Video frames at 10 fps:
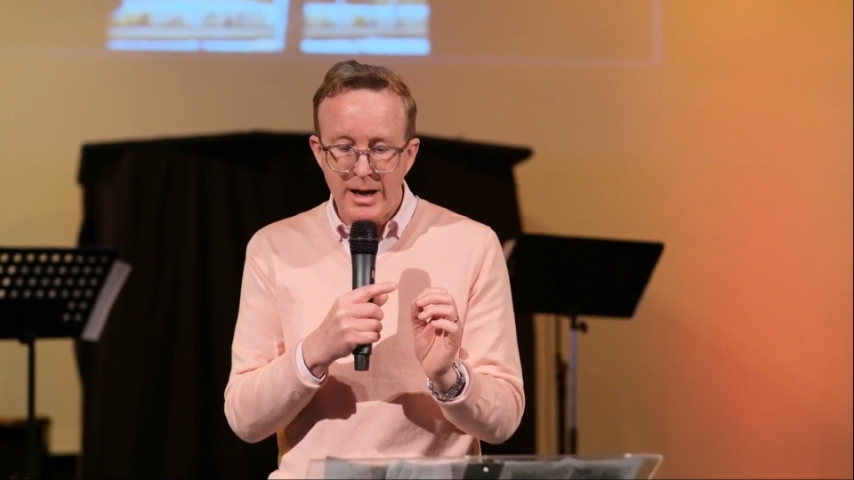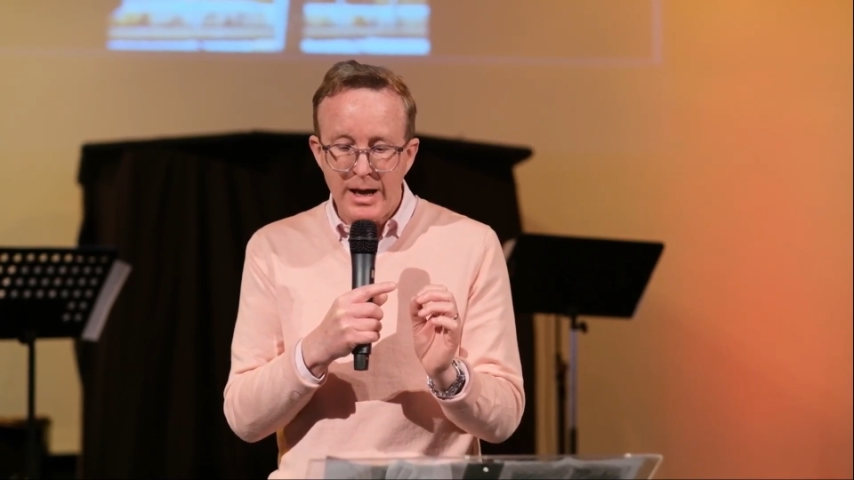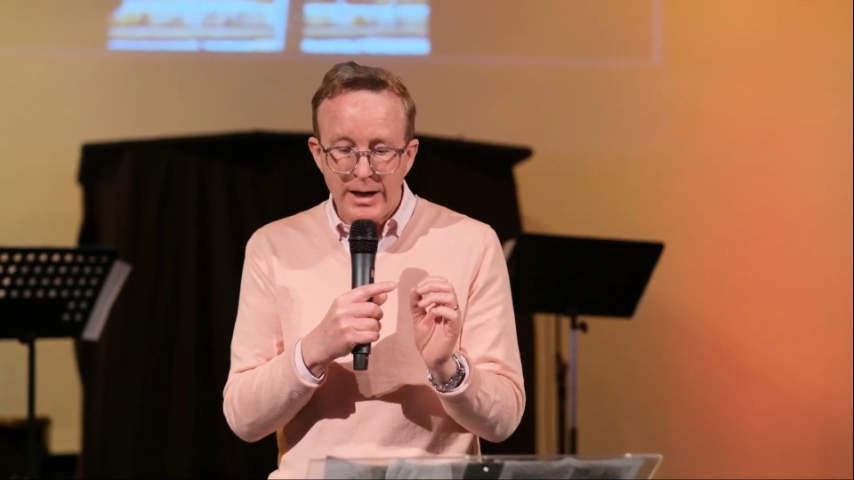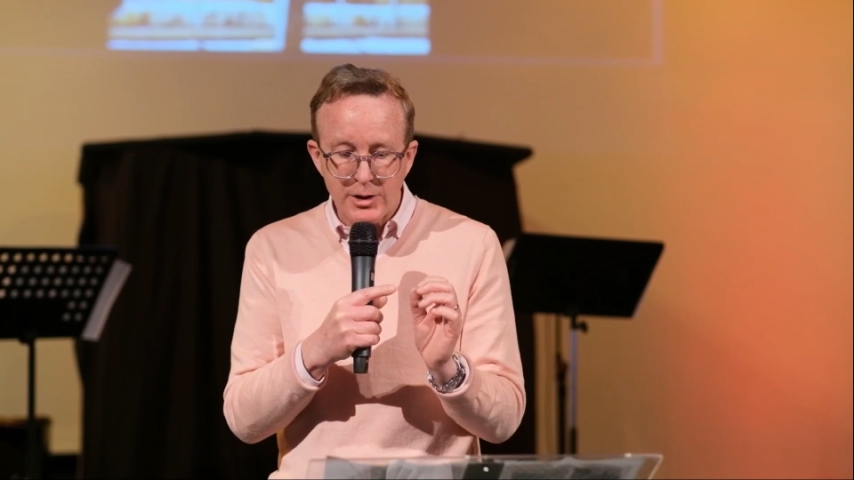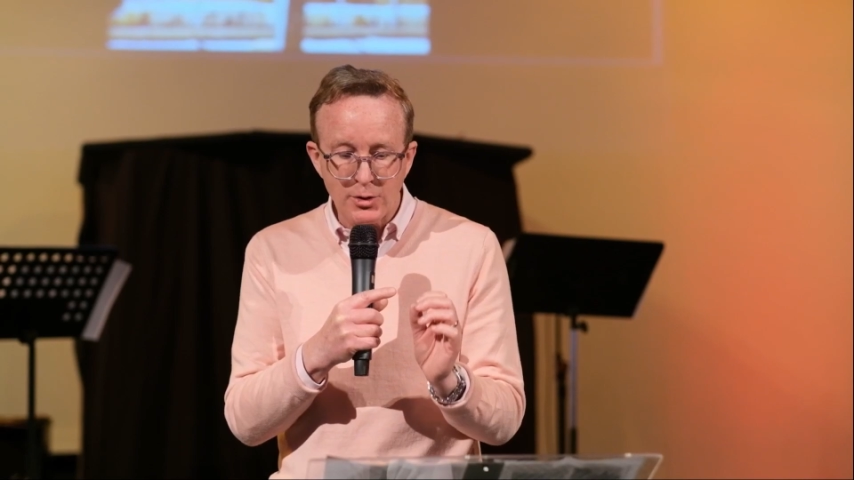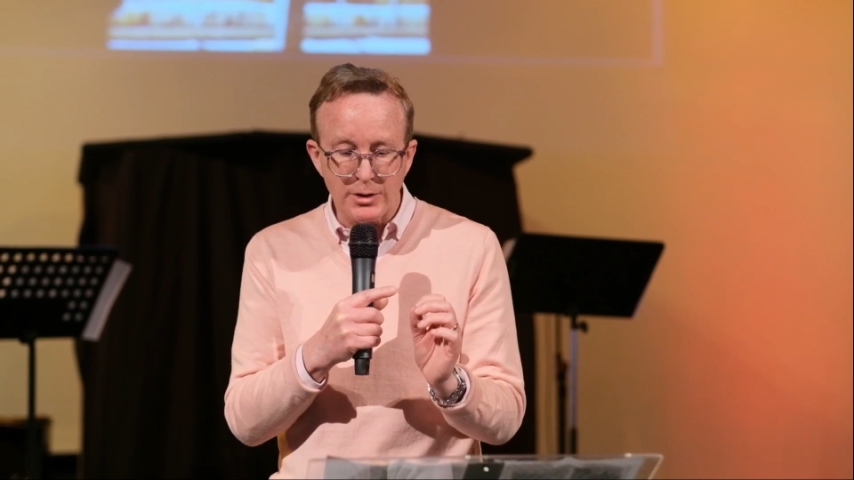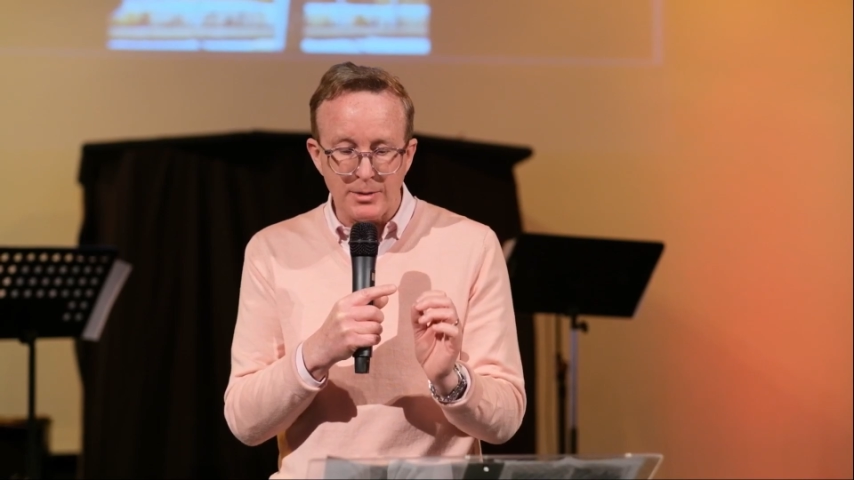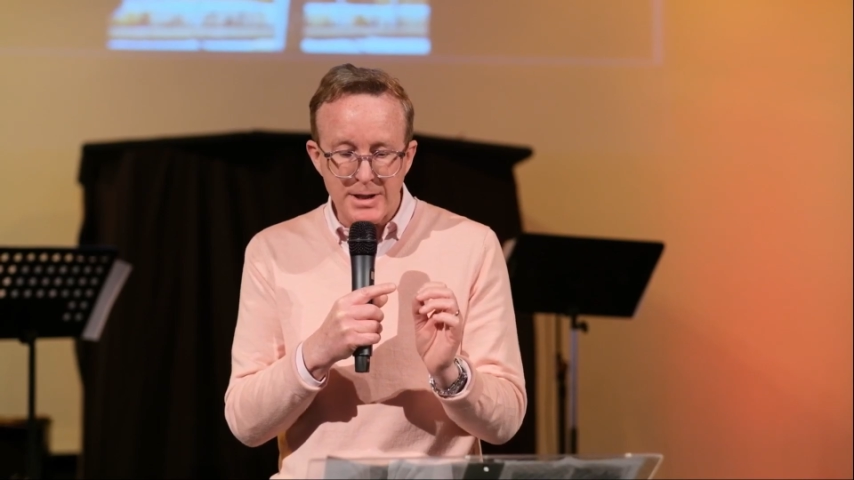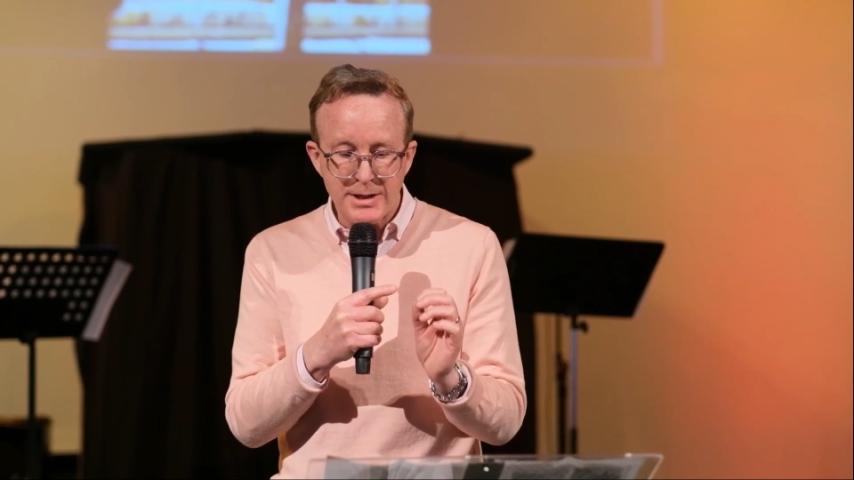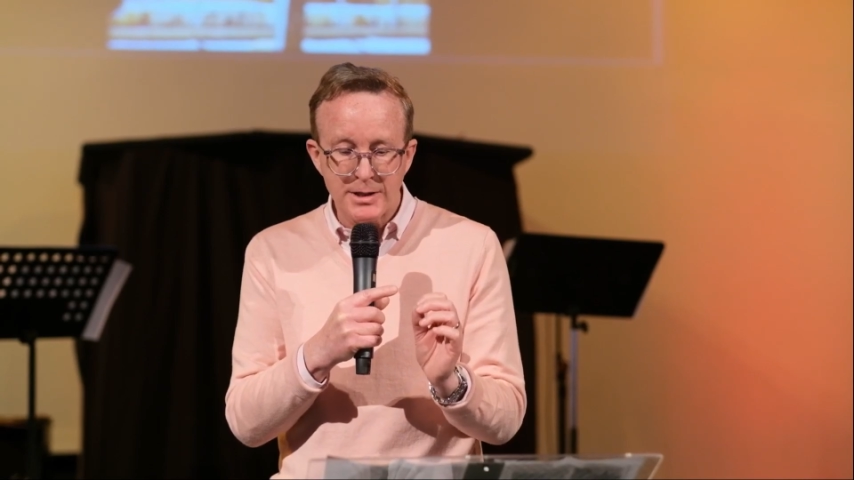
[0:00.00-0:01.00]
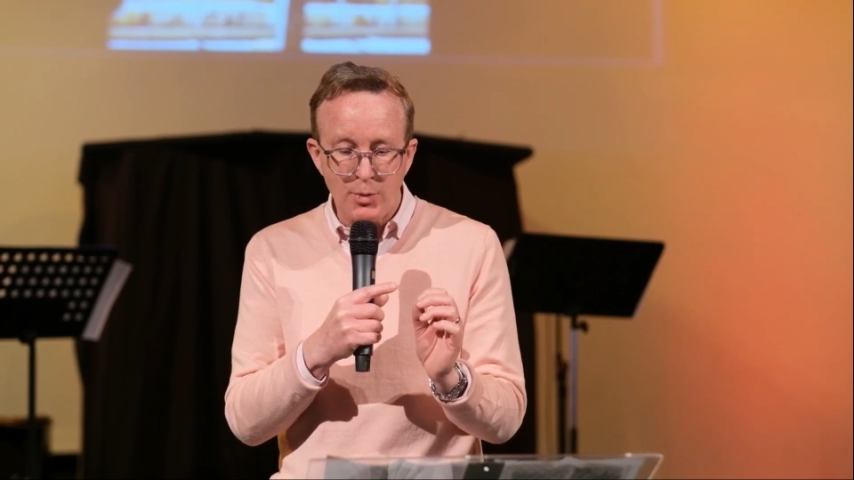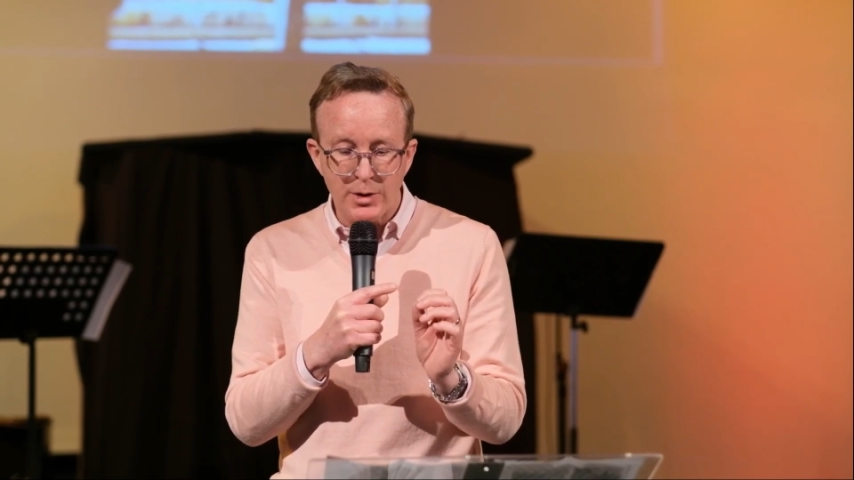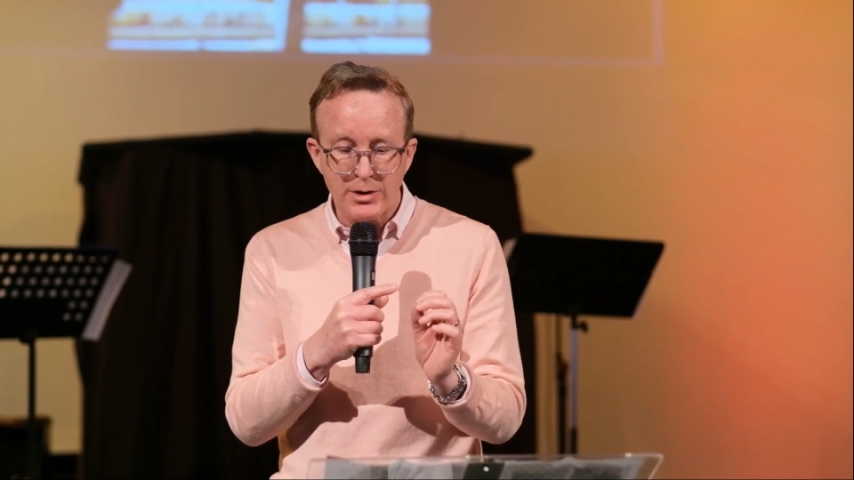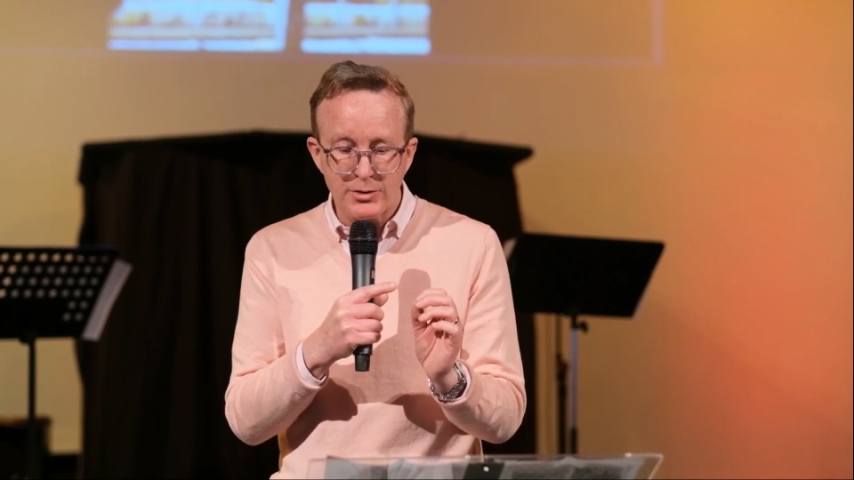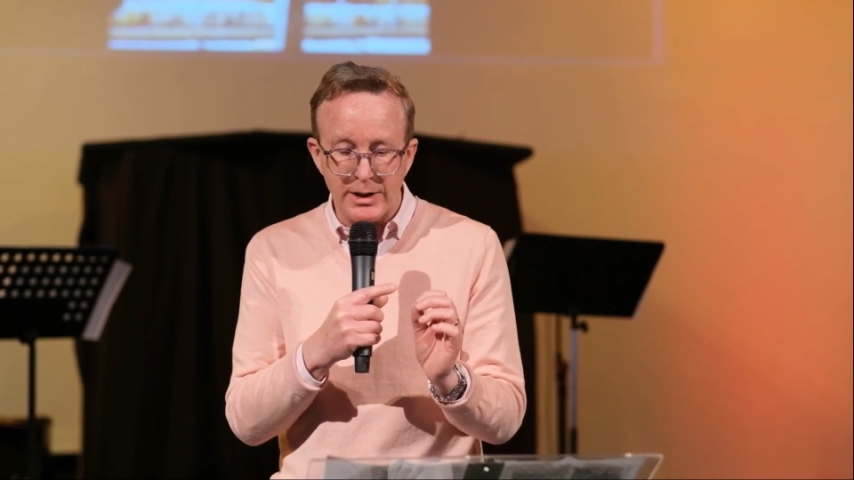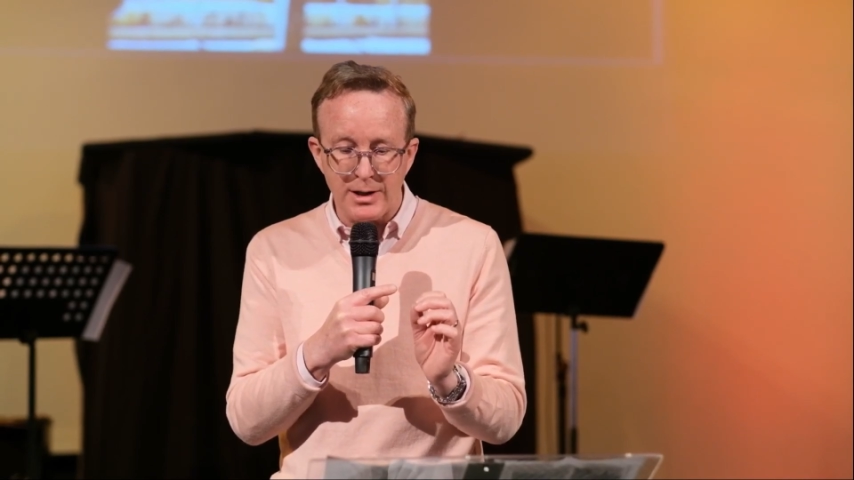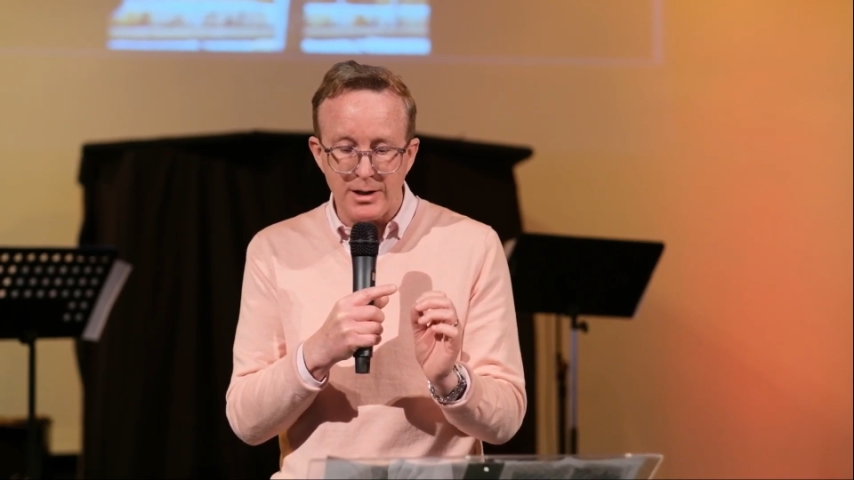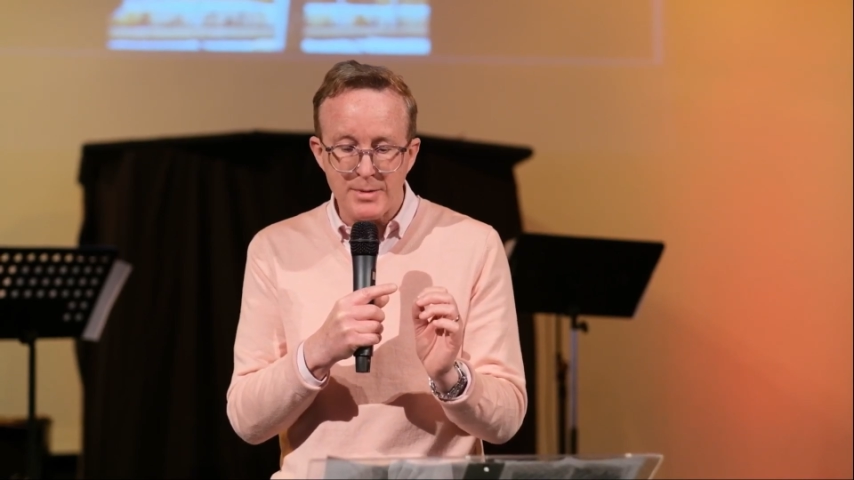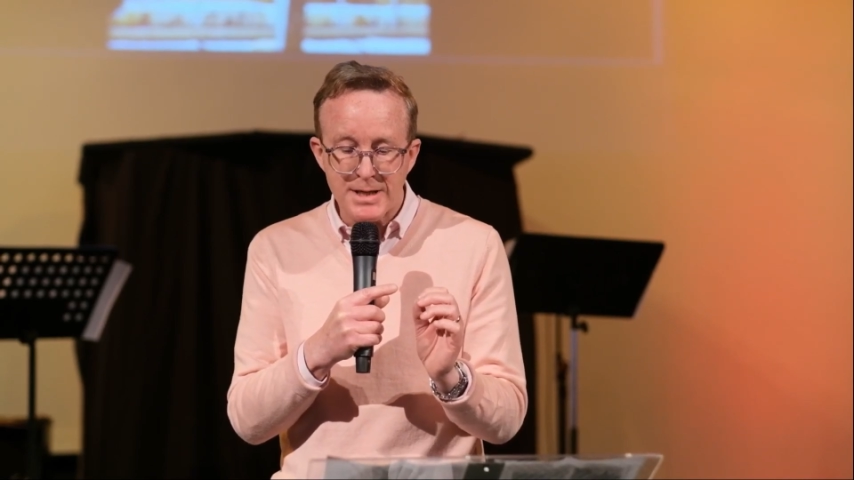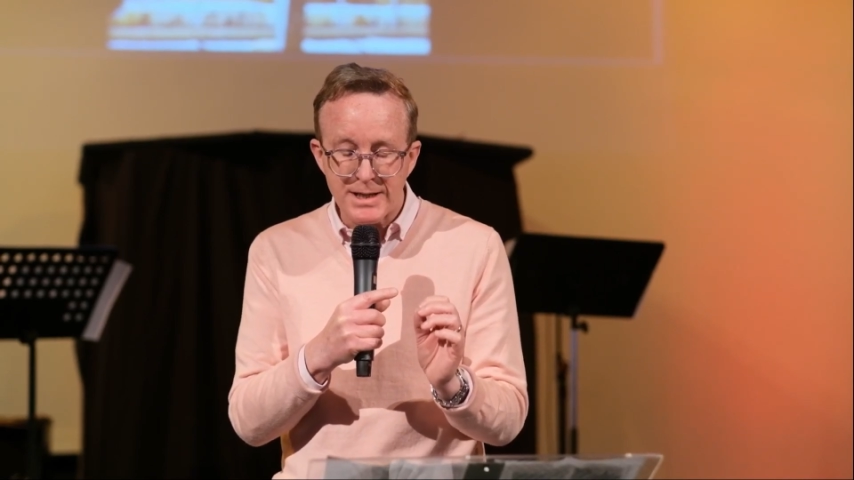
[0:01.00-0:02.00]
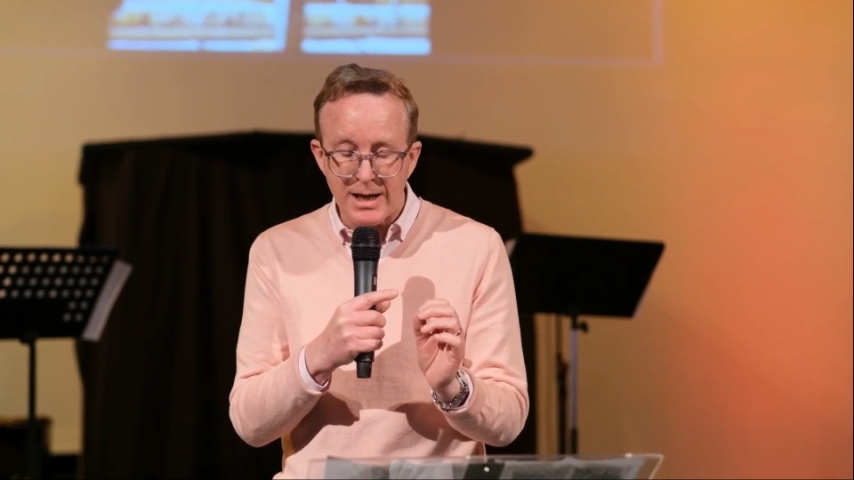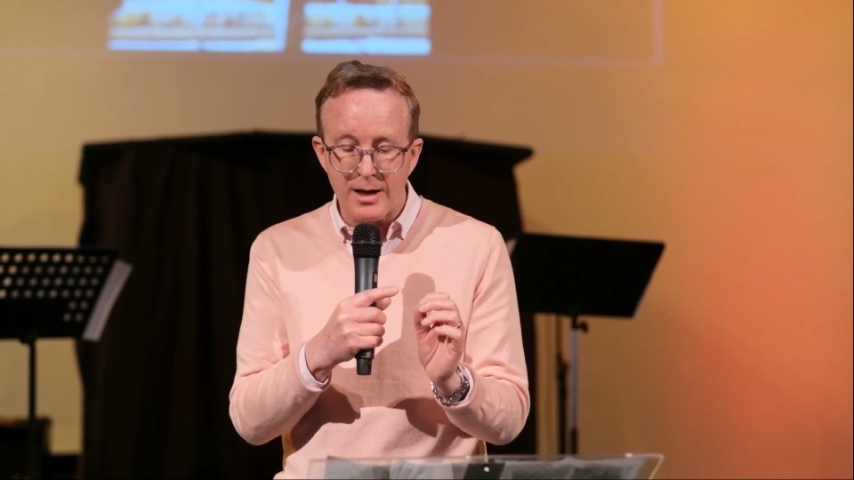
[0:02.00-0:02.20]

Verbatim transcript: He told them, This is what is written the Messiah